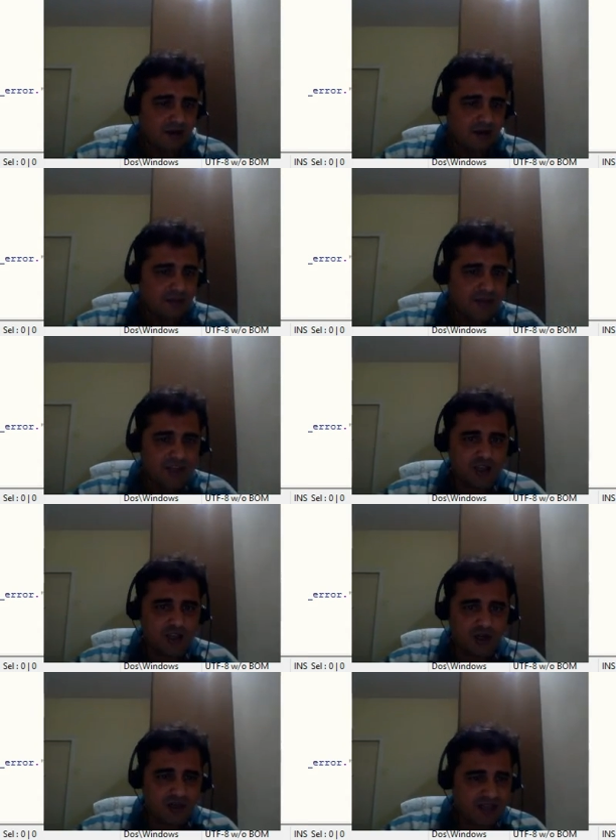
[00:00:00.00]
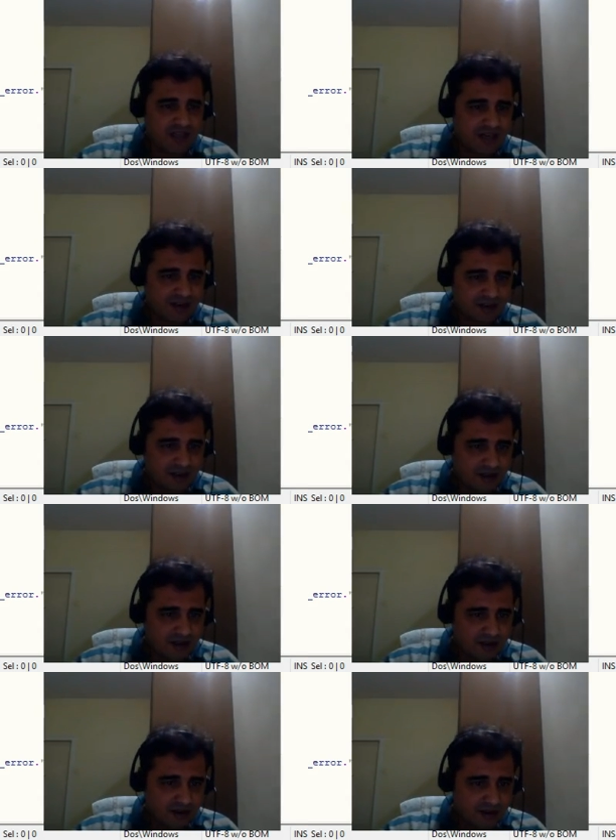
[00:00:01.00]
Make sure that
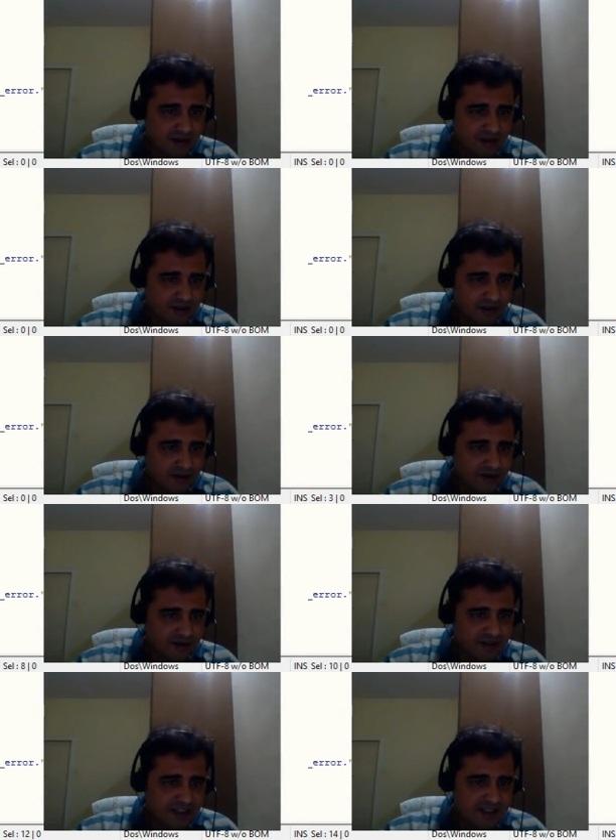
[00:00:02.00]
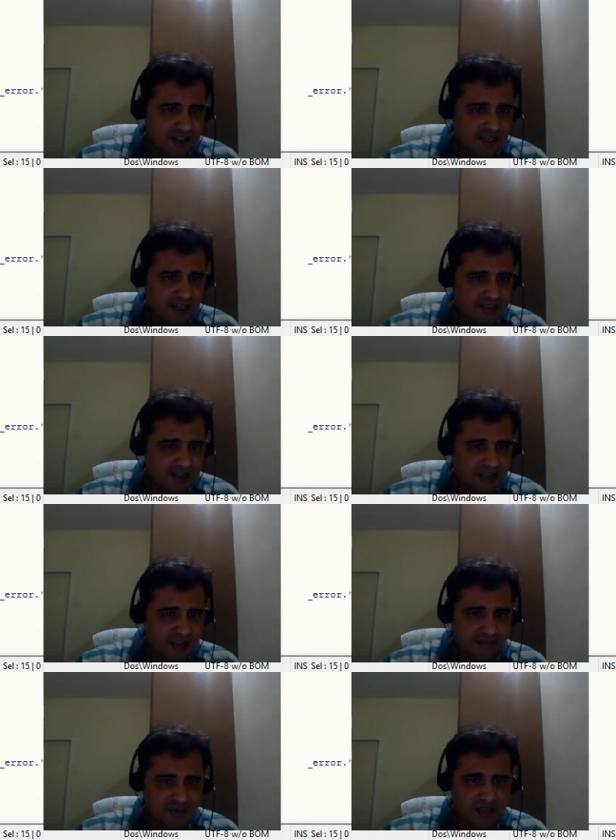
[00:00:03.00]
this class
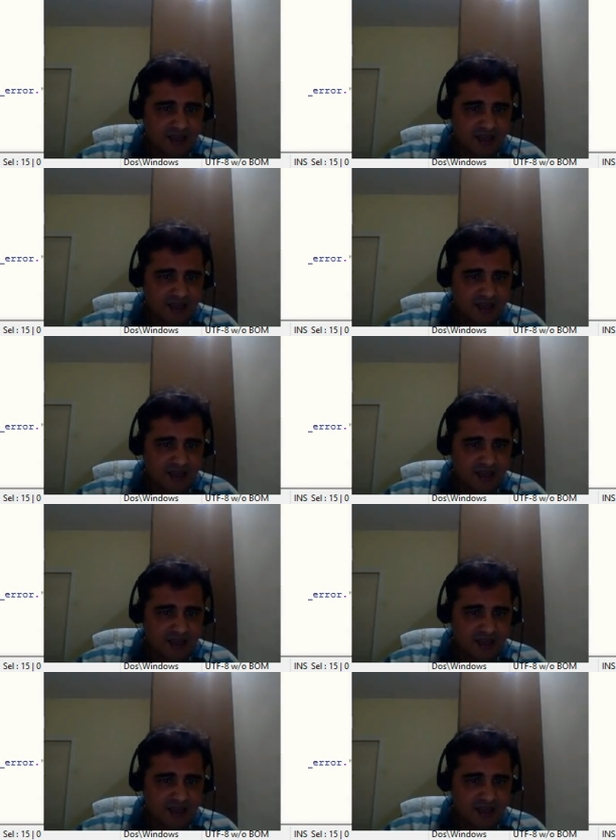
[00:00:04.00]
name